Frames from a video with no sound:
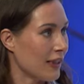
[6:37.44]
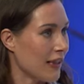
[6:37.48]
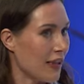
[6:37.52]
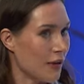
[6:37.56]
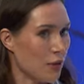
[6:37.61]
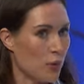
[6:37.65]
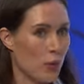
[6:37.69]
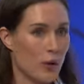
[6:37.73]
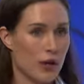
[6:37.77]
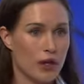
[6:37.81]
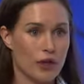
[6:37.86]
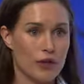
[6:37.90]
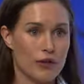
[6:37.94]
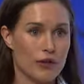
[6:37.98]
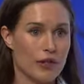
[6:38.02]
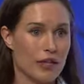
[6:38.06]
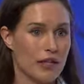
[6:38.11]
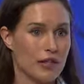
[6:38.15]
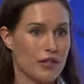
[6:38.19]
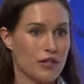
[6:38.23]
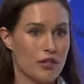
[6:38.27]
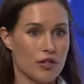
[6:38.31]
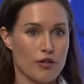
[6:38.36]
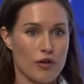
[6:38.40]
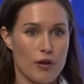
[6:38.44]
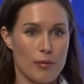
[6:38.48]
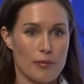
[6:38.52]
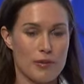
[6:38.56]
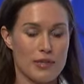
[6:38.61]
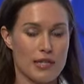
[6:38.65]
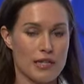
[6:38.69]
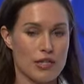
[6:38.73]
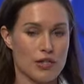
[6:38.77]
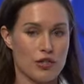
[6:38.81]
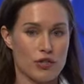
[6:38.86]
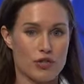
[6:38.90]
If we look at
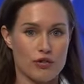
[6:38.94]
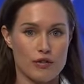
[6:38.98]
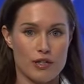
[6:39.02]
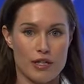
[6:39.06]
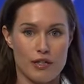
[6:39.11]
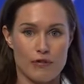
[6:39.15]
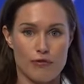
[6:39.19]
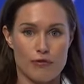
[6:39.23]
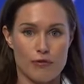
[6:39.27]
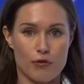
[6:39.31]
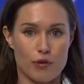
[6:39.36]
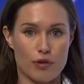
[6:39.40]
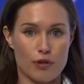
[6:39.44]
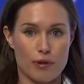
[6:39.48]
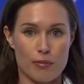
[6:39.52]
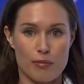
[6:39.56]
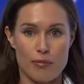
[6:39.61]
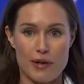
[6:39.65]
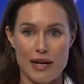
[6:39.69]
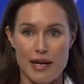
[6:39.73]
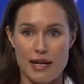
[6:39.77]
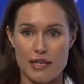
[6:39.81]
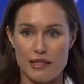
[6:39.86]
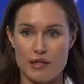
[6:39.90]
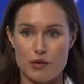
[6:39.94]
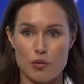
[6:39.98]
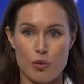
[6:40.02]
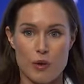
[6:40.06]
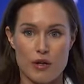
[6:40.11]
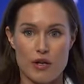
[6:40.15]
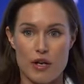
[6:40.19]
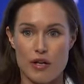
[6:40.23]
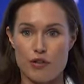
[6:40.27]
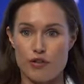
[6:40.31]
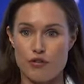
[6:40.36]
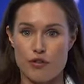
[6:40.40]
Europe's history for the past
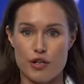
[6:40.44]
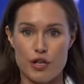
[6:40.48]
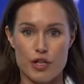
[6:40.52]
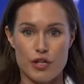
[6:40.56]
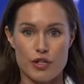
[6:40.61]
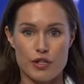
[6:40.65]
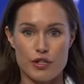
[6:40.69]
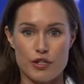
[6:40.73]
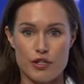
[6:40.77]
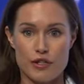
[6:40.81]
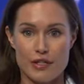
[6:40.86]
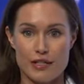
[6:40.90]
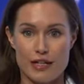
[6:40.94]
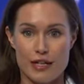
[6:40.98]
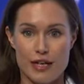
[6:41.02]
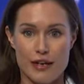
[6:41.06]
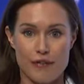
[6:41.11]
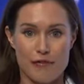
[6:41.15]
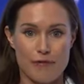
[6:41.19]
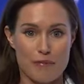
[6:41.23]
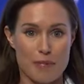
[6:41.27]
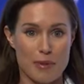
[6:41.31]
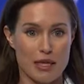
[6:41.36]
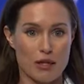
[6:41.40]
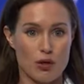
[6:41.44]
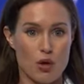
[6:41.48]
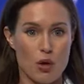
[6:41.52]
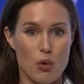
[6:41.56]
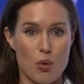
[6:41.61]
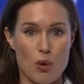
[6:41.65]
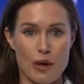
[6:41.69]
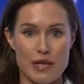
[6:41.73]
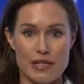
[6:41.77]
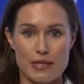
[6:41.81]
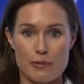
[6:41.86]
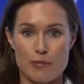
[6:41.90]
100 years, there have been
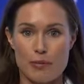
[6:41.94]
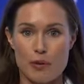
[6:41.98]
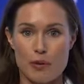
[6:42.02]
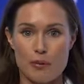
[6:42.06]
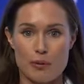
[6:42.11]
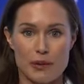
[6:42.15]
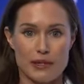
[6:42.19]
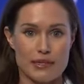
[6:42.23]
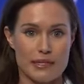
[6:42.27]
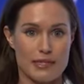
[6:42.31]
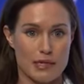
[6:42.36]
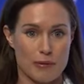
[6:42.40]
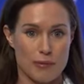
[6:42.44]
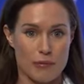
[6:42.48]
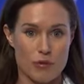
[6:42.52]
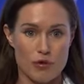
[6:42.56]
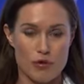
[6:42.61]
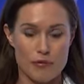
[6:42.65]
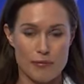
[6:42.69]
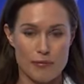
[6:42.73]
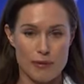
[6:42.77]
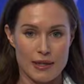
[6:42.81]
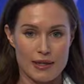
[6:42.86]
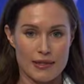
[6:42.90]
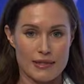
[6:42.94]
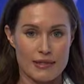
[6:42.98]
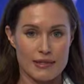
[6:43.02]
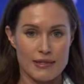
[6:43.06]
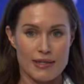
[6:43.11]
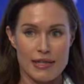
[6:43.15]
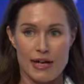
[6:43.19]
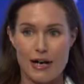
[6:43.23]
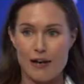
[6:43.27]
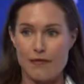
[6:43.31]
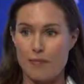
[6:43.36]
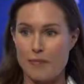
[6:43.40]
always populistic movements,
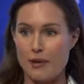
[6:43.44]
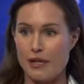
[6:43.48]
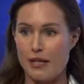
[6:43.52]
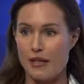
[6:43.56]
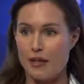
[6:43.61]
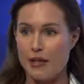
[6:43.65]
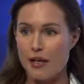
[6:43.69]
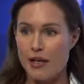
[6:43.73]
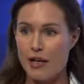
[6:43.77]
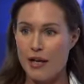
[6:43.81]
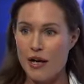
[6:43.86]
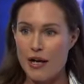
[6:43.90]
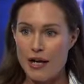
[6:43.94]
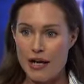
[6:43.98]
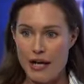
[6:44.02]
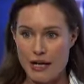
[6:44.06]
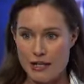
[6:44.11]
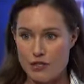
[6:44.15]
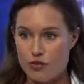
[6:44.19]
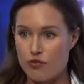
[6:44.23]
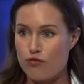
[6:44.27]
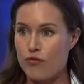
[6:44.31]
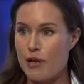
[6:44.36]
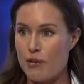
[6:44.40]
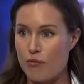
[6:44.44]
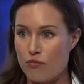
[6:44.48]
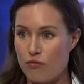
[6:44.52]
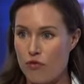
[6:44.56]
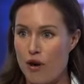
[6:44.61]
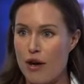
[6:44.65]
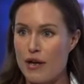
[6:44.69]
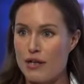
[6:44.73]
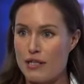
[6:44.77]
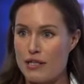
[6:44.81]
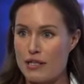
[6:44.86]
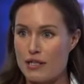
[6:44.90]
there have been extreme
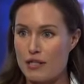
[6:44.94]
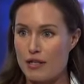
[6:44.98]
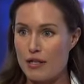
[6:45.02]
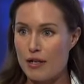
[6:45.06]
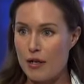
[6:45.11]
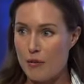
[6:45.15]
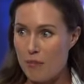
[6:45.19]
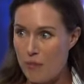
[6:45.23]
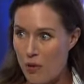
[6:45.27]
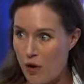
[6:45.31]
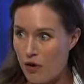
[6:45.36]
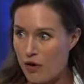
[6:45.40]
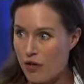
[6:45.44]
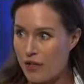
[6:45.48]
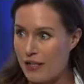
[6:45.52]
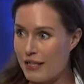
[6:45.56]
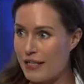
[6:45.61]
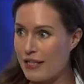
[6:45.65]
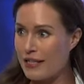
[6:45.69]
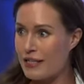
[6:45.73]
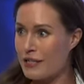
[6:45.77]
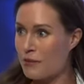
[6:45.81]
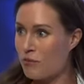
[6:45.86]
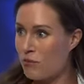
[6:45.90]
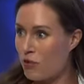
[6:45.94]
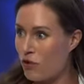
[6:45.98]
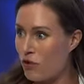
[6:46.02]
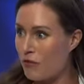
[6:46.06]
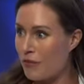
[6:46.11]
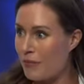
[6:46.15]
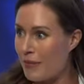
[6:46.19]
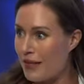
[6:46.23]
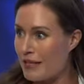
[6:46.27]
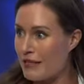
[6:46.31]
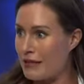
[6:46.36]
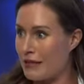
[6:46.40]
right parties,
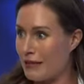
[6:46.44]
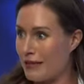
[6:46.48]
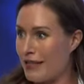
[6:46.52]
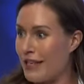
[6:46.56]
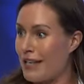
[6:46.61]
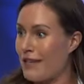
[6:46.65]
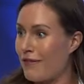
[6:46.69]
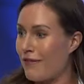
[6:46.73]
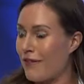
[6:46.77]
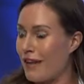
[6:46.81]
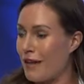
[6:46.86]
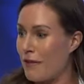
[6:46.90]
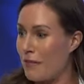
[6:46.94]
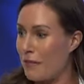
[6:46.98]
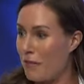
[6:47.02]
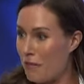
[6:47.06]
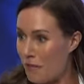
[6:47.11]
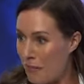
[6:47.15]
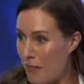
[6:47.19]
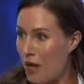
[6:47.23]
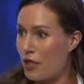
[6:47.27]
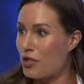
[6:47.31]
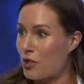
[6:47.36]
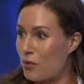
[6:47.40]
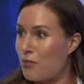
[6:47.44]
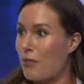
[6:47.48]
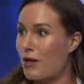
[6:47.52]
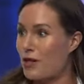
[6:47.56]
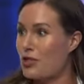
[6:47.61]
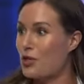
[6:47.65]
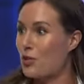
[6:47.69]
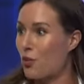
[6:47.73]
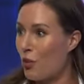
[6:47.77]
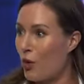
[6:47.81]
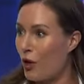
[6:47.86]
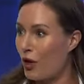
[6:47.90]
movements even much,
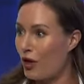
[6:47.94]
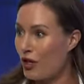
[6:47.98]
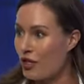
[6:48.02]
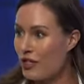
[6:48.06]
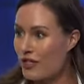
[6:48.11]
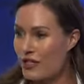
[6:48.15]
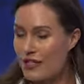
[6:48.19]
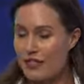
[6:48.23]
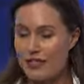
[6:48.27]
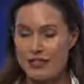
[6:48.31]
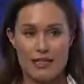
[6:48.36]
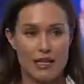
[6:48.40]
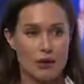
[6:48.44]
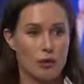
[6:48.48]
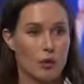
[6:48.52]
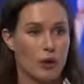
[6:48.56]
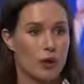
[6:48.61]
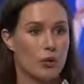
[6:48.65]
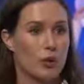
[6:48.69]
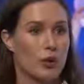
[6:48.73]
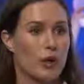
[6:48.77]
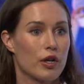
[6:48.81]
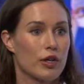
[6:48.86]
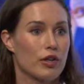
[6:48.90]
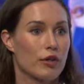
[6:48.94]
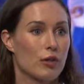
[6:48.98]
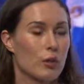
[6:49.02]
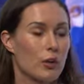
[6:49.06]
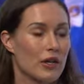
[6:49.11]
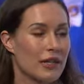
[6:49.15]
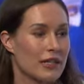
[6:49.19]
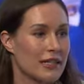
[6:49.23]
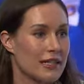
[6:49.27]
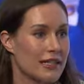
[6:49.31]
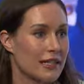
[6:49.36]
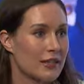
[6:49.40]
much worse than what we are
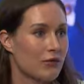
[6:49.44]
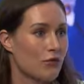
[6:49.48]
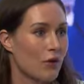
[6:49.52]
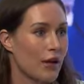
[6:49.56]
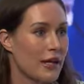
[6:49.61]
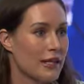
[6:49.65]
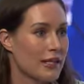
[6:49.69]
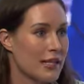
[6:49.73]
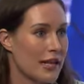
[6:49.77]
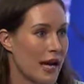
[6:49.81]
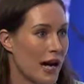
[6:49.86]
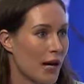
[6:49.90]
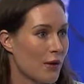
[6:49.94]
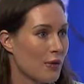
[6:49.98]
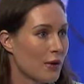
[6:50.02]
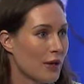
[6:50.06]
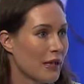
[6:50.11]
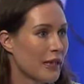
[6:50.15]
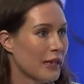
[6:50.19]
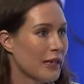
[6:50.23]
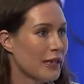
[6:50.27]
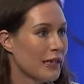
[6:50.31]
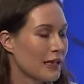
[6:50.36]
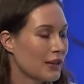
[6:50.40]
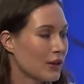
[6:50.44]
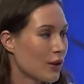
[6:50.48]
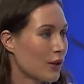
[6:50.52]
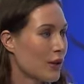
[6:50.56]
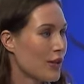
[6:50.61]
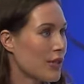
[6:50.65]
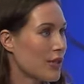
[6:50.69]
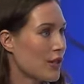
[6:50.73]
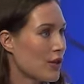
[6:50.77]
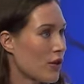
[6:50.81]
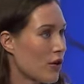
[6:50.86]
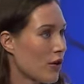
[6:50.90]
witnessing right now. So
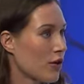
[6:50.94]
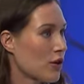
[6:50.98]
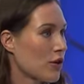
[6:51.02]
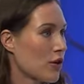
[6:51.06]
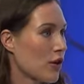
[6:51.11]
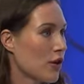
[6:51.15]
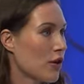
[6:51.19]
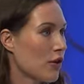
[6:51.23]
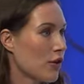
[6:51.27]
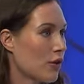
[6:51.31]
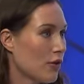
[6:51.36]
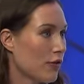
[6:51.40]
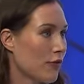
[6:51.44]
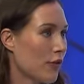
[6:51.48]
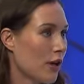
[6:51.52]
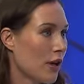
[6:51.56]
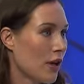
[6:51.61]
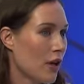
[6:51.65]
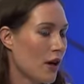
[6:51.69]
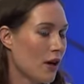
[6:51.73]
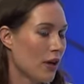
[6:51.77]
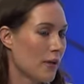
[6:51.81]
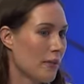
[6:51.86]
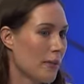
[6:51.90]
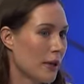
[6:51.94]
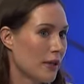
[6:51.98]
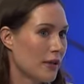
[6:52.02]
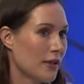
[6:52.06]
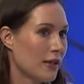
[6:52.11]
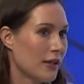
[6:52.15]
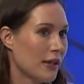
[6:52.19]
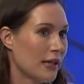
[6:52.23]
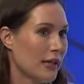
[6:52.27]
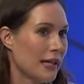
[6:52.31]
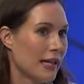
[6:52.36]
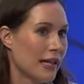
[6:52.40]
it's not a new phenomenon.
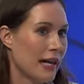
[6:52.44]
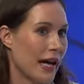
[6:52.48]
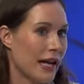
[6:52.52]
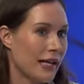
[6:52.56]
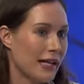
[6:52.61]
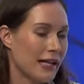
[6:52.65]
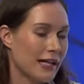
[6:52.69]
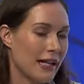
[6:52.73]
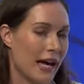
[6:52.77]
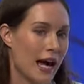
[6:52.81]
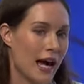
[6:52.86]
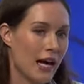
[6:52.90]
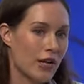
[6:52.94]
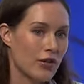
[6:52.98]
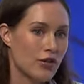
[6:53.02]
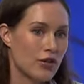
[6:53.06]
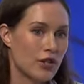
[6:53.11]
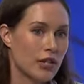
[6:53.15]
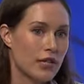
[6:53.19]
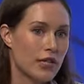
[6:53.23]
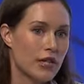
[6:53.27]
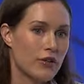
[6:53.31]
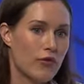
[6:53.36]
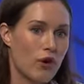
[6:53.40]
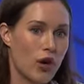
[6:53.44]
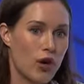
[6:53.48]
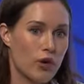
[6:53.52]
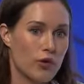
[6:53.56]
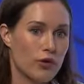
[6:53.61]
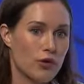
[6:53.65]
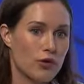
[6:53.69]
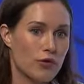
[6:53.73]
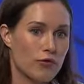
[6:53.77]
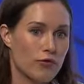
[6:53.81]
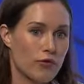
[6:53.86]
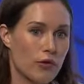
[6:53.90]
And it actually
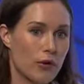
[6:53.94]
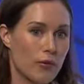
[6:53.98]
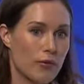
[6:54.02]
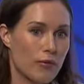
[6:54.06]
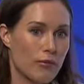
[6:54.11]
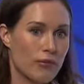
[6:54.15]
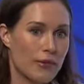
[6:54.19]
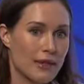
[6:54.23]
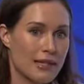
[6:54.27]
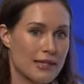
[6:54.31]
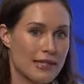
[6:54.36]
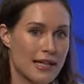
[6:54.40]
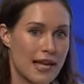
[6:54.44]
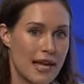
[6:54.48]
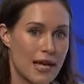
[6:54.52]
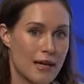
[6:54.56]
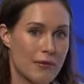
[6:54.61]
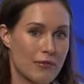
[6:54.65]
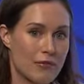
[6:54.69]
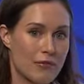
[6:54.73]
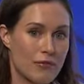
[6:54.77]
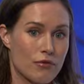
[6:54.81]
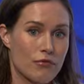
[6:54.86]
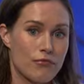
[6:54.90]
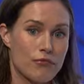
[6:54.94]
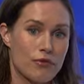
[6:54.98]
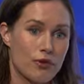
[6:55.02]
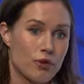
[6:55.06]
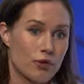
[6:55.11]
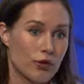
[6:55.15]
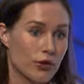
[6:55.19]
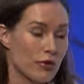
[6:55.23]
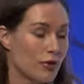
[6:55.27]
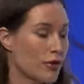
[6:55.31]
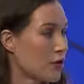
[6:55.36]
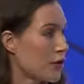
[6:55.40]
grows from the same
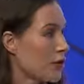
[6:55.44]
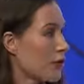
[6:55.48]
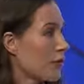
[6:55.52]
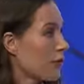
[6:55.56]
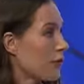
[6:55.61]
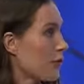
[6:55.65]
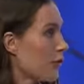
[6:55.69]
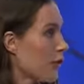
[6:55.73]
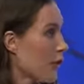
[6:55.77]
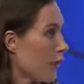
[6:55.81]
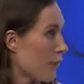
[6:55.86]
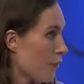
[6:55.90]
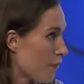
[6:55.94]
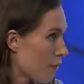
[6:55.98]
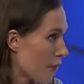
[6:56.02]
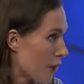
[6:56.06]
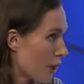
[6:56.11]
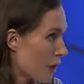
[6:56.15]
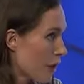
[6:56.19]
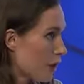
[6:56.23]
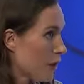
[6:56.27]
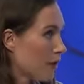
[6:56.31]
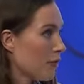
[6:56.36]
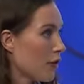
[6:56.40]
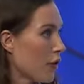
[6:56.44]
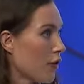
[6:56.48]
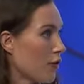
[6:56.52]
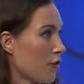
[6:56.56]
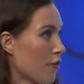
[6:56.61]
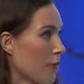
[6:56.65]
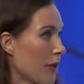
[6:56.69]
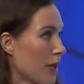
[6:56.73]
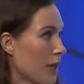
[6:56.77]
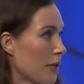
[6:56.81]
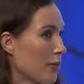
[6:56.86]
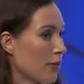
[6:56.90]
roots, fear of
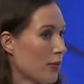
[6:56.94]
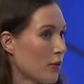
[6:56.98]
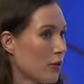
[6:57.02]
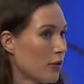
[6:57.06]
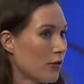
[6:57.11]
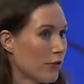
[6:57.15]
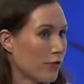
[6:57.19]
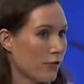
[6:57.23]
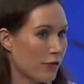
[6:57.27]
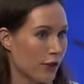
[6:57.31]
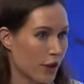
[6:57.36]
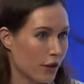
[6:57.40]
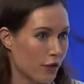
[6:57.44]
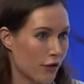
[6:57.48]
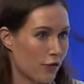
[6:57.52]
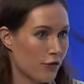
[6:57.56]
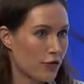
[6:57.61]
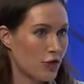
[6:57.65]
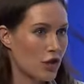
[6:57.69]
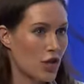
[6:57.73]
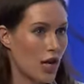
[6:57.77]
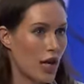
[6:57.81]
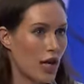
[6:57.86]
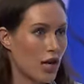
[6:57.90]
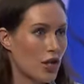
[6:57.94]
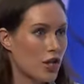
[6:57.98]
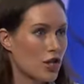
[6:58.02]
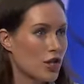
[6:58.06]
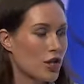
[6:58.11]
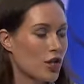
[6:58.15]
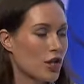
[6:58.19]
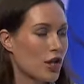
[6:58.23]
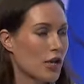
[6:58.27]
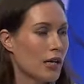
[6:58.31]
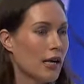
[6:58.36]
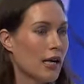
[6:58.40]
people, fear of
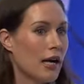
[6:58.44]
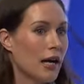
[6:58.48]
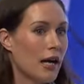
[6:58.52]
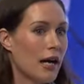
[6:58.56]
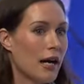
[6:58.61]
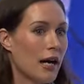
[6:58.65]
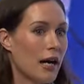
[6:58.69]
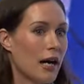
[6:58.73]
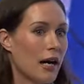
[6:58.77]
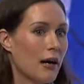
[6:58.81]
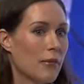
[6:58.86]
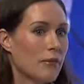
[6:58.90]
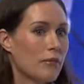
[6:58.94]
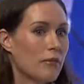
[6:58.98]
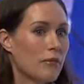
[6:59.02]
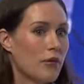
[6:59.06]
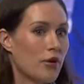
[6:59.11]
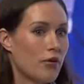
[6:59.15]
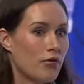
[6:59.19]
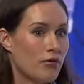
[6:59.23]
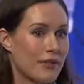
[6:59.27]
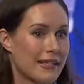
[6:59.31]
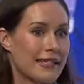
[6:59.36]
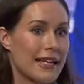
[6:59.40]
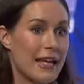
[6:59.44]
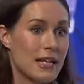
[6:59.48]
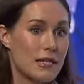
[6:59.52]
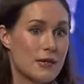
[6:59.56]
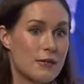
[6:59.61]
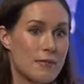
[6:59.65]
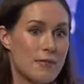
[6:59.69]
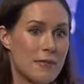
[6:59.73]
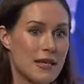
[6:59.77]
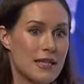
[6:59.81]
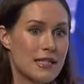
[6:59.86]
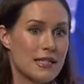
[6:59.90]
change,
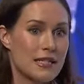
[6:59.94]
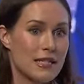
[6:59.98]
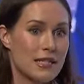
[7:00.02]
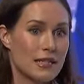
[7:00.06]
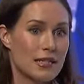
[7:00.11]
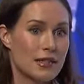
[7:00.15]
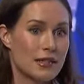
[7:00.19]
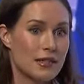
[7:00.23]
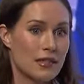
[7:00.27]
resentment